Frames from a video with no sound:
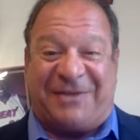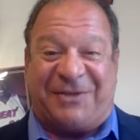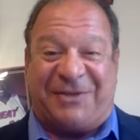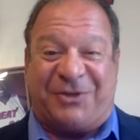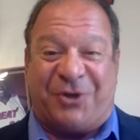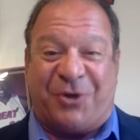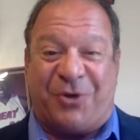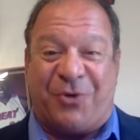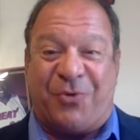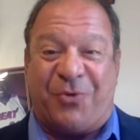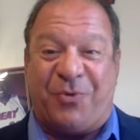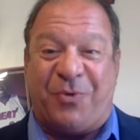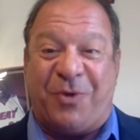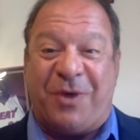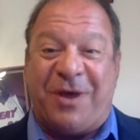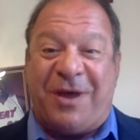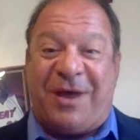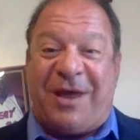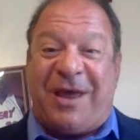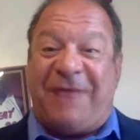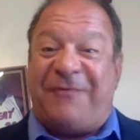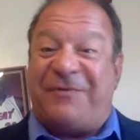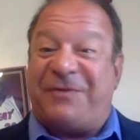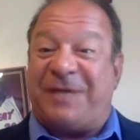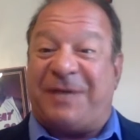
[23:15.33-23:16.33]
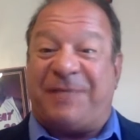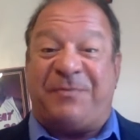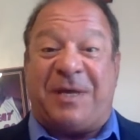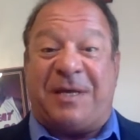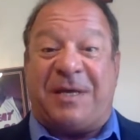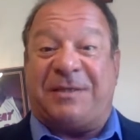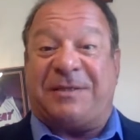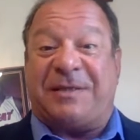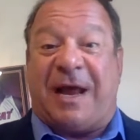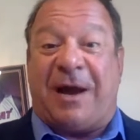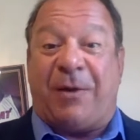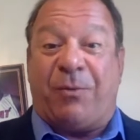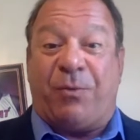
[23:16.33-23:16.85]
So if
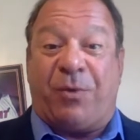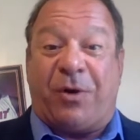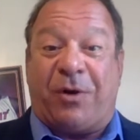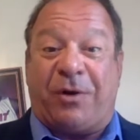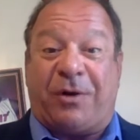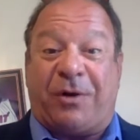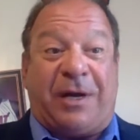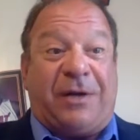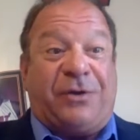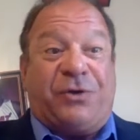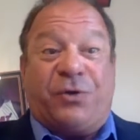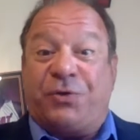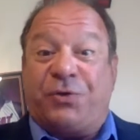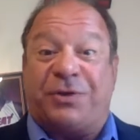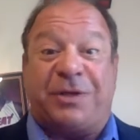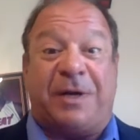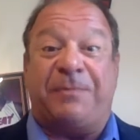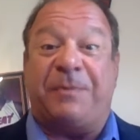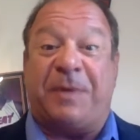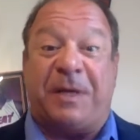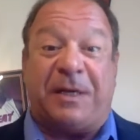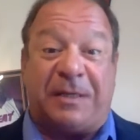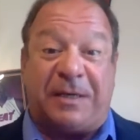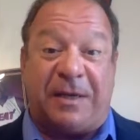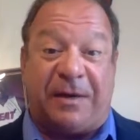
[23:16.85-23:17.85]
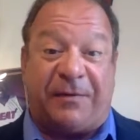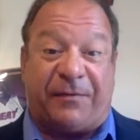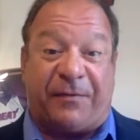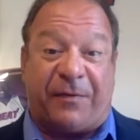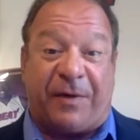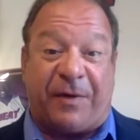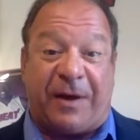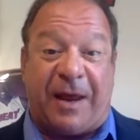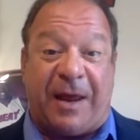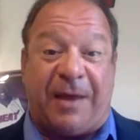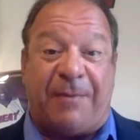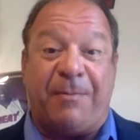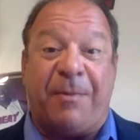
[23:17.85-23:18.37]
something's not working, do something different.
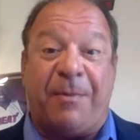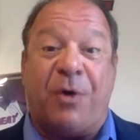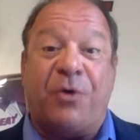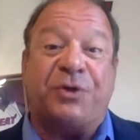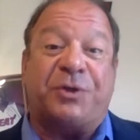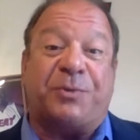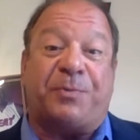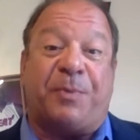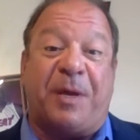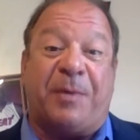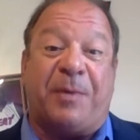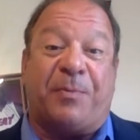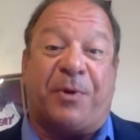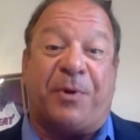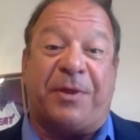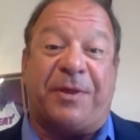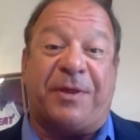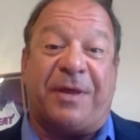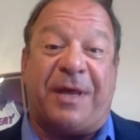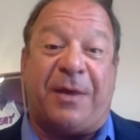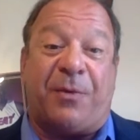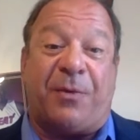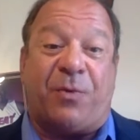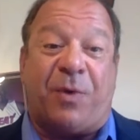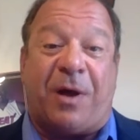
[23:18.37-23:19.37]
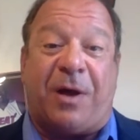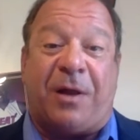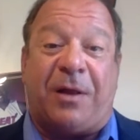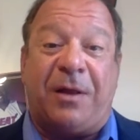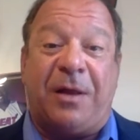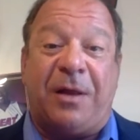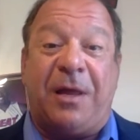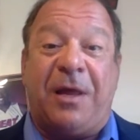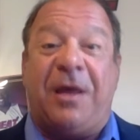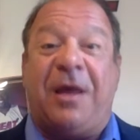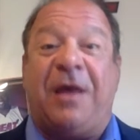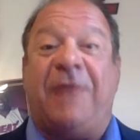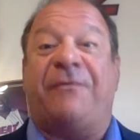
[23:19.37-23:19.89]
And most people think, well,
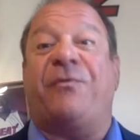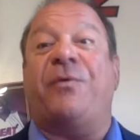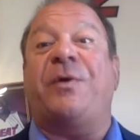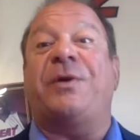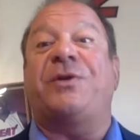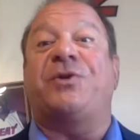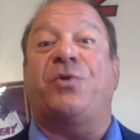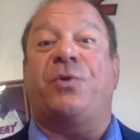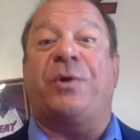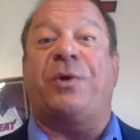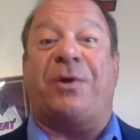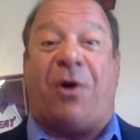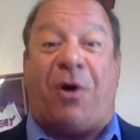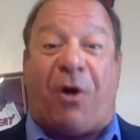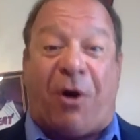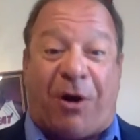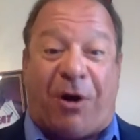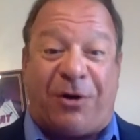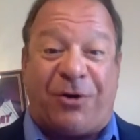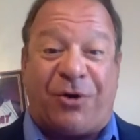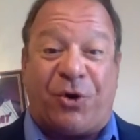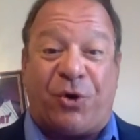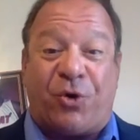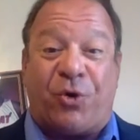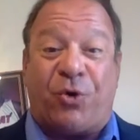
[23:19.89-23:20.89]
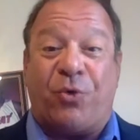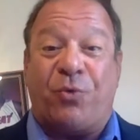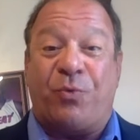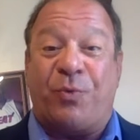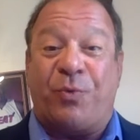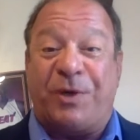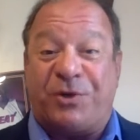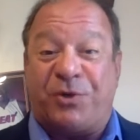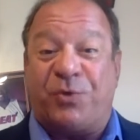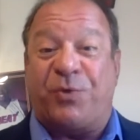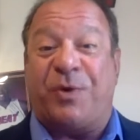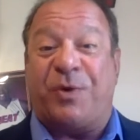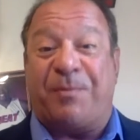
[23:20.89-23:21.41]
if we do it harder or we
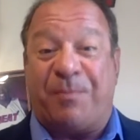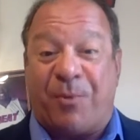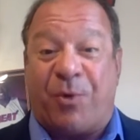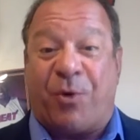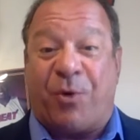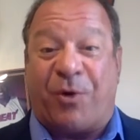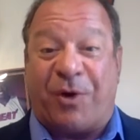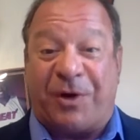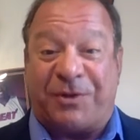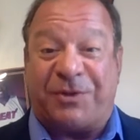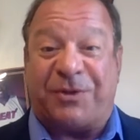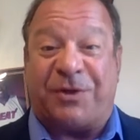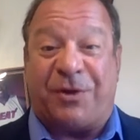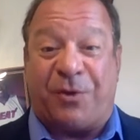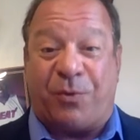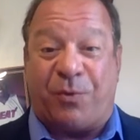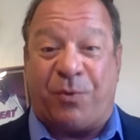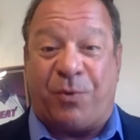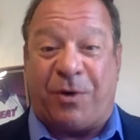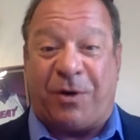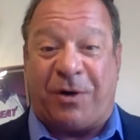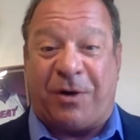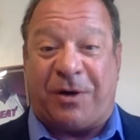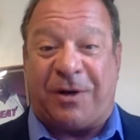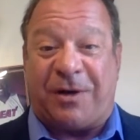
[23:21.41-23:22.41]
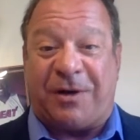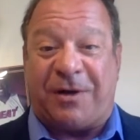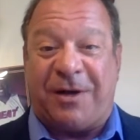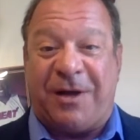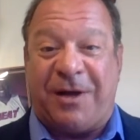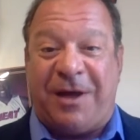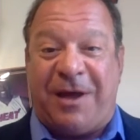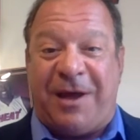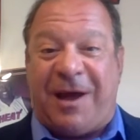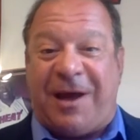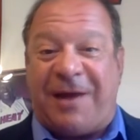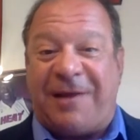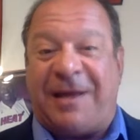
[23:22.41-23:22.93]
do it more, it's going to work. And
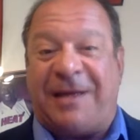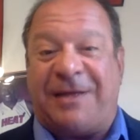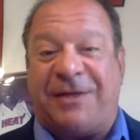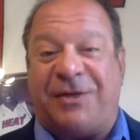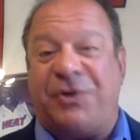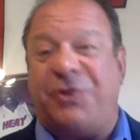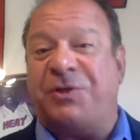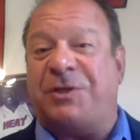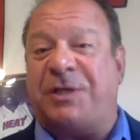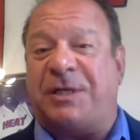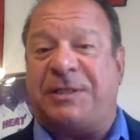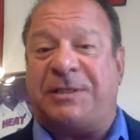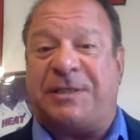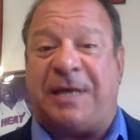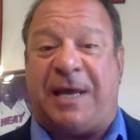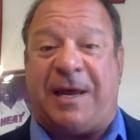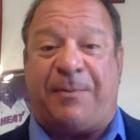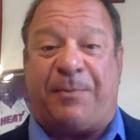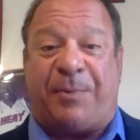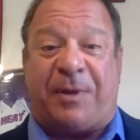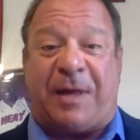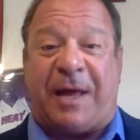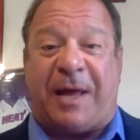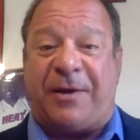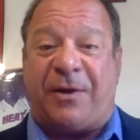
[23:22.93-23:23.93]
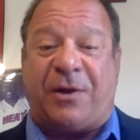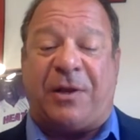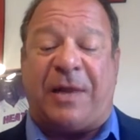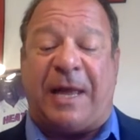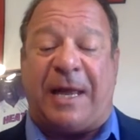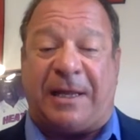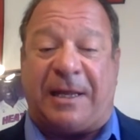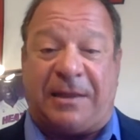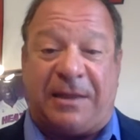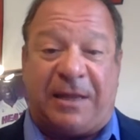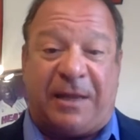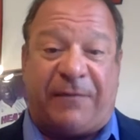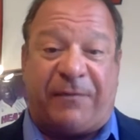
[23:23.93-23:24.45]
I like to use the example, I don't like
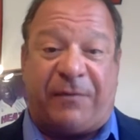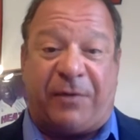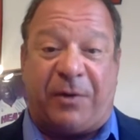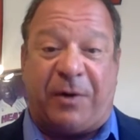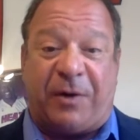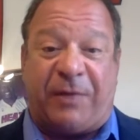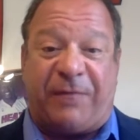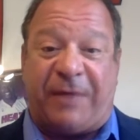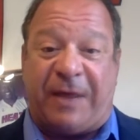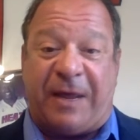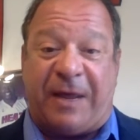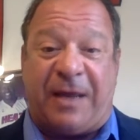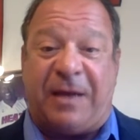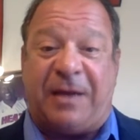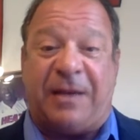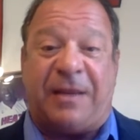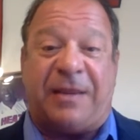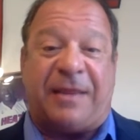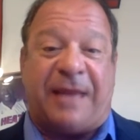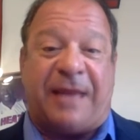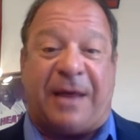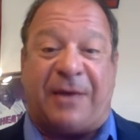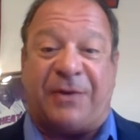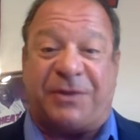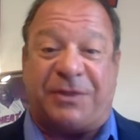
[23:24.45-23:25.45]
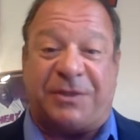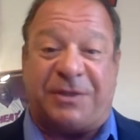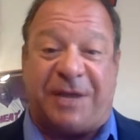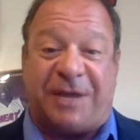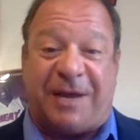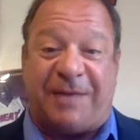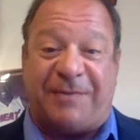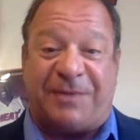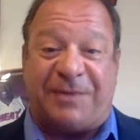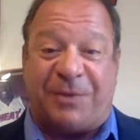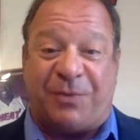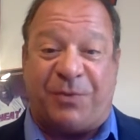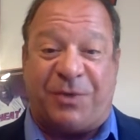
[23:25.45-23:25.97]
liver. If I ate it 1,000
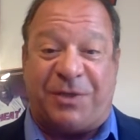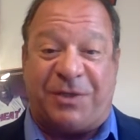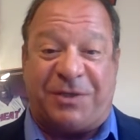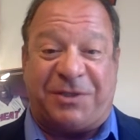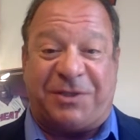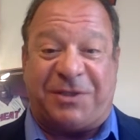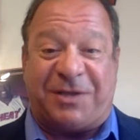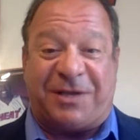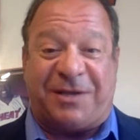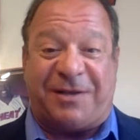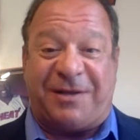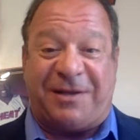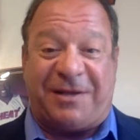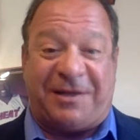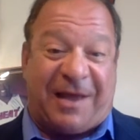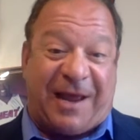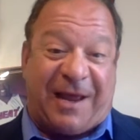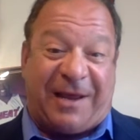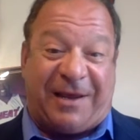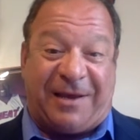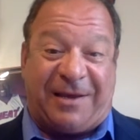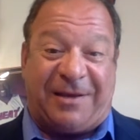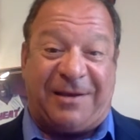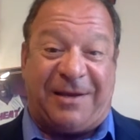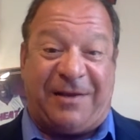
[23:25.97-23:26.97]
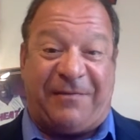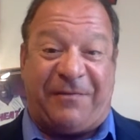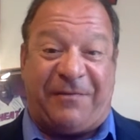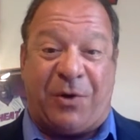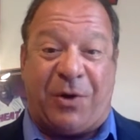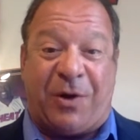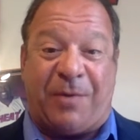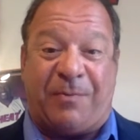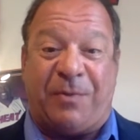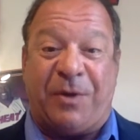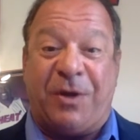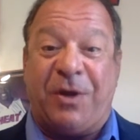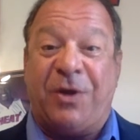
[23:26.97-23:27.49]
times, I wouldn't suddenly like it, even though
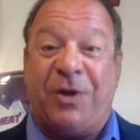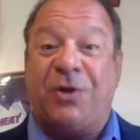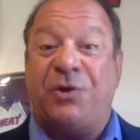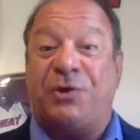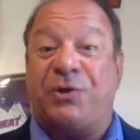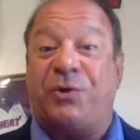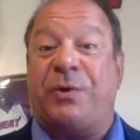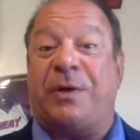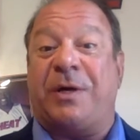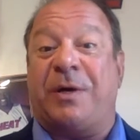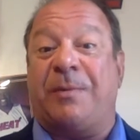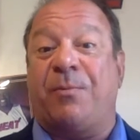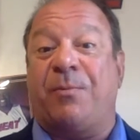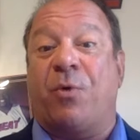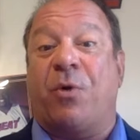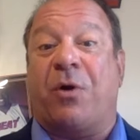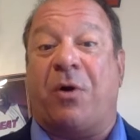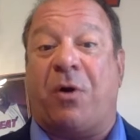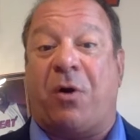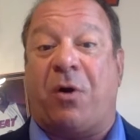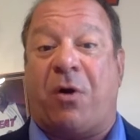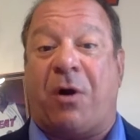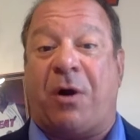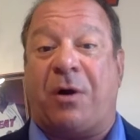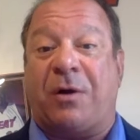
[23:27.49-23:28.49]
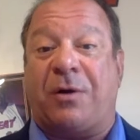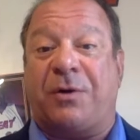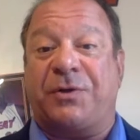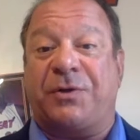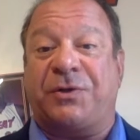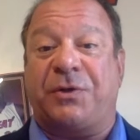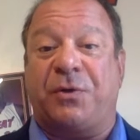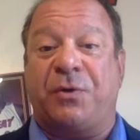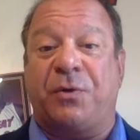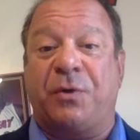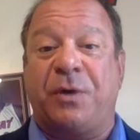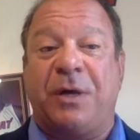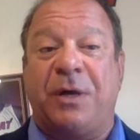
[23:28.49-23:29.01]
I'm doing it more or harder.
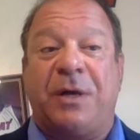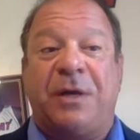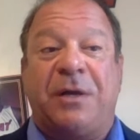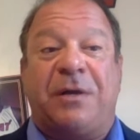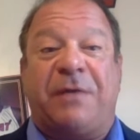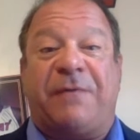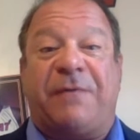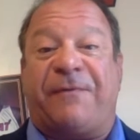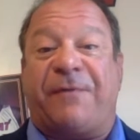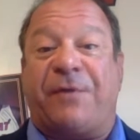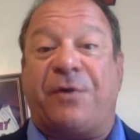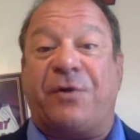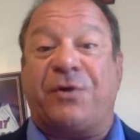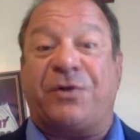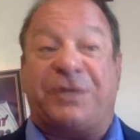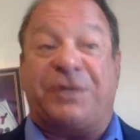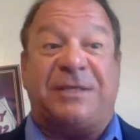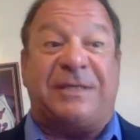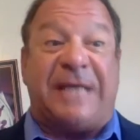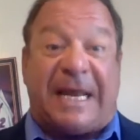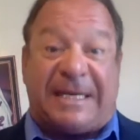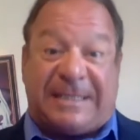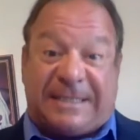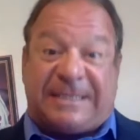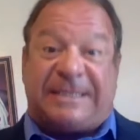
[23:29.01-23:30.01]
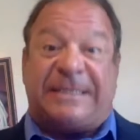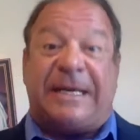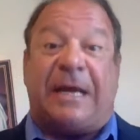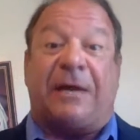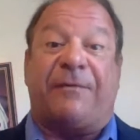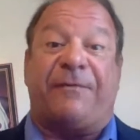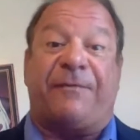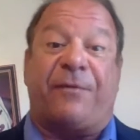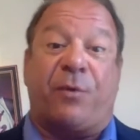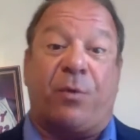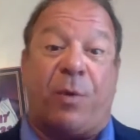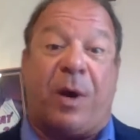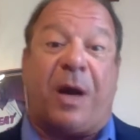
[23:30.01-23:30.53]
So the first is that
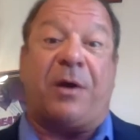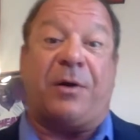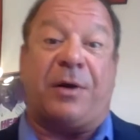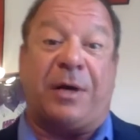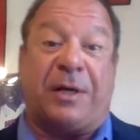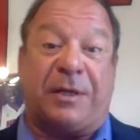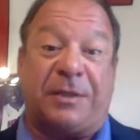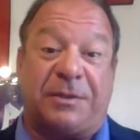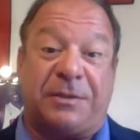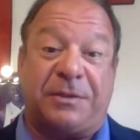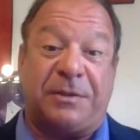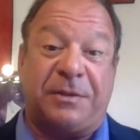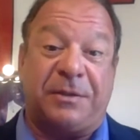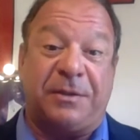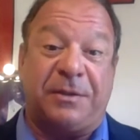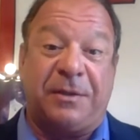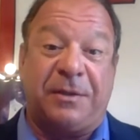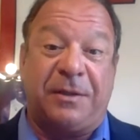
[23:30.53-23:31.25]
self-awareness.